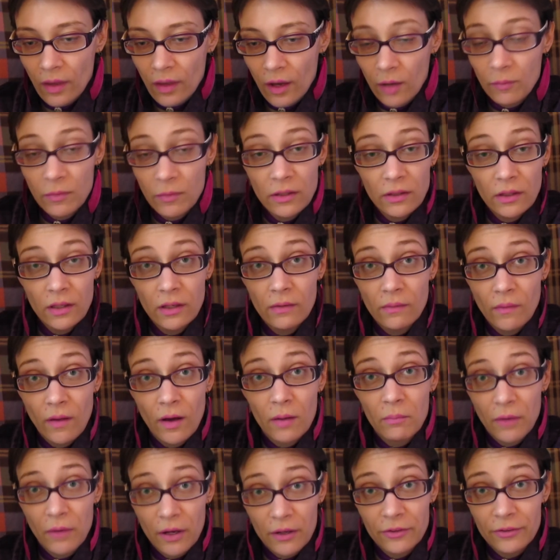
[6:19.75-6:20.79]
I'm into
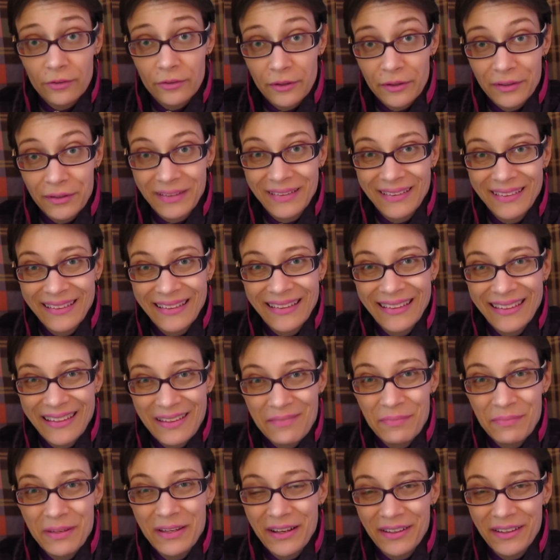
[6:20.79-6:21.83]
Elon Musk
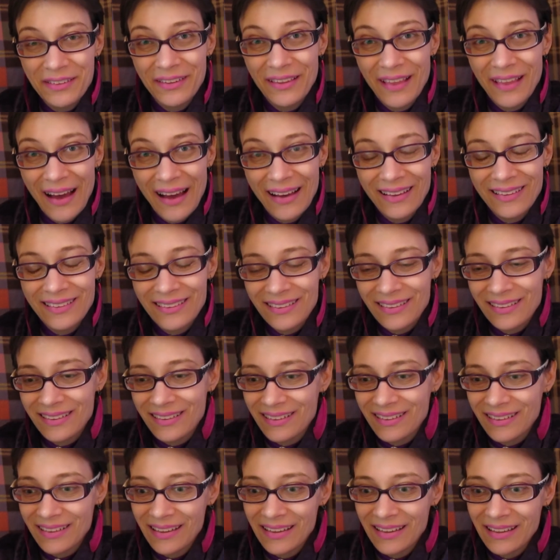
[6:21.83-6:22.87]
because of that.
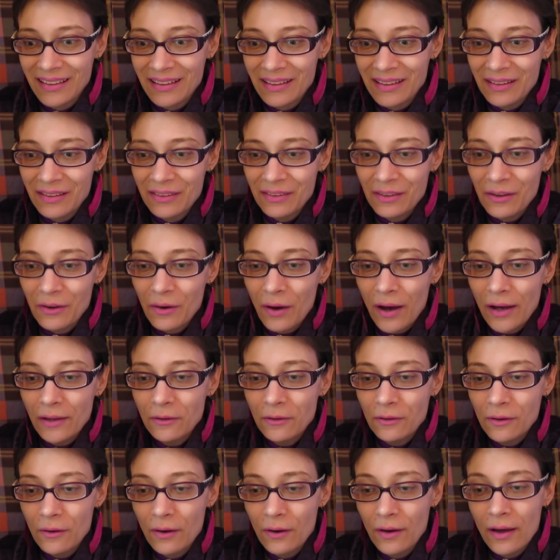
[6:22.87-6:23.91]
So I
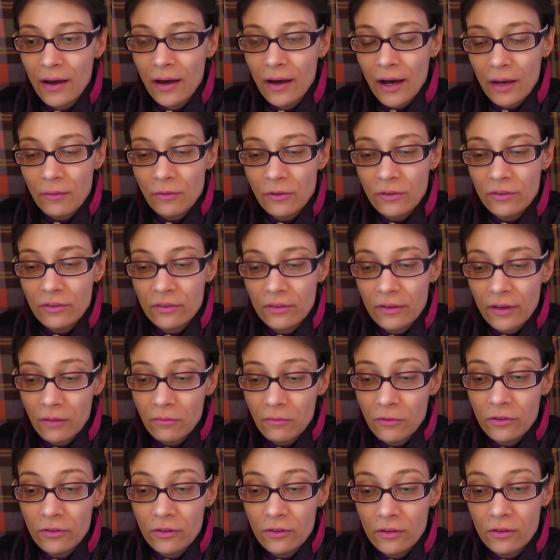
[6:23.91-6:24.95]
don't know. I'm just I'm
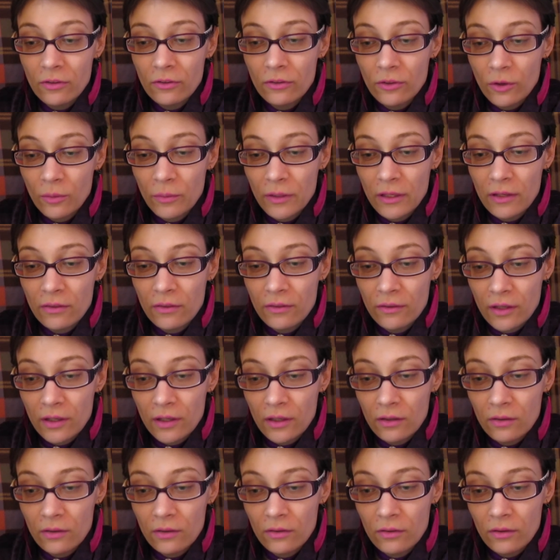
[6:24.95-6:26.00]
just into so many
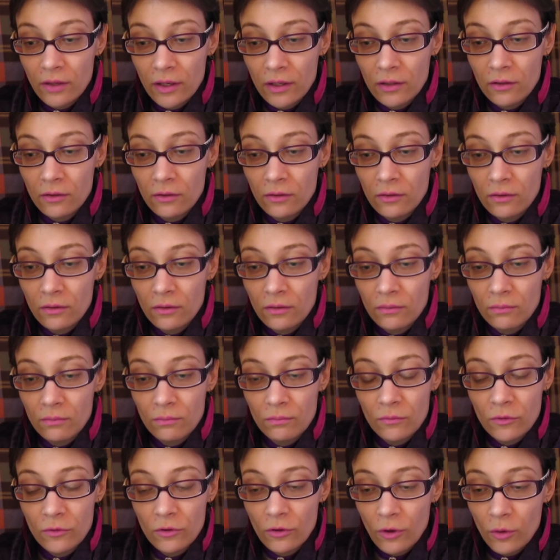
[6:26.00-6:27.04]
things and in
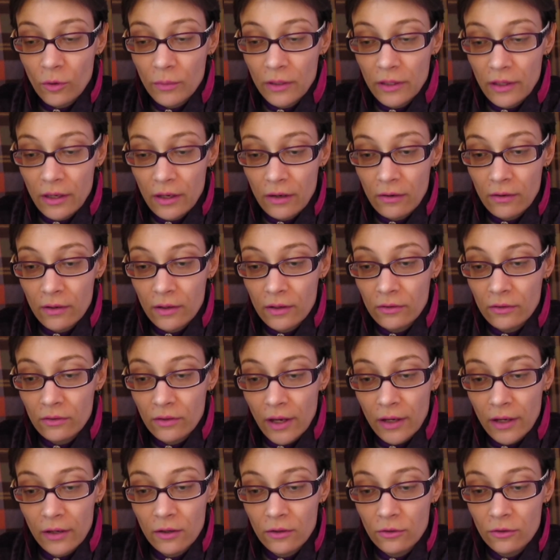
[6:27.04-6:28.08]
so many areas.
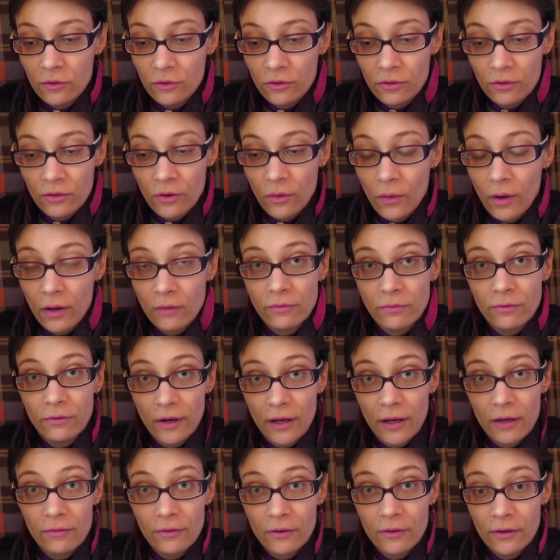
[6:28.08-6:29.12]
I could just go on
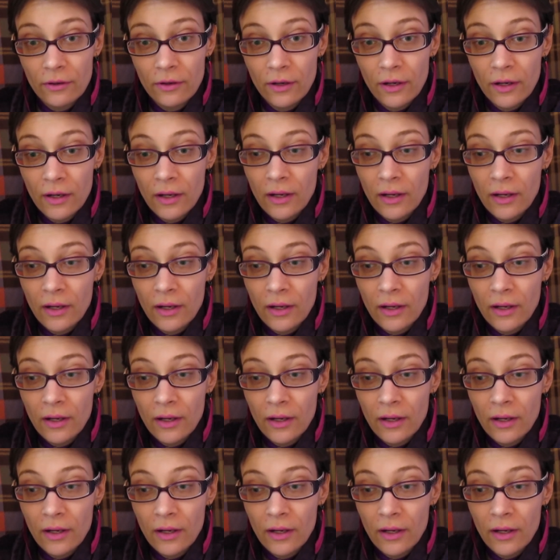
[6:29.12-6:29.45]
forever.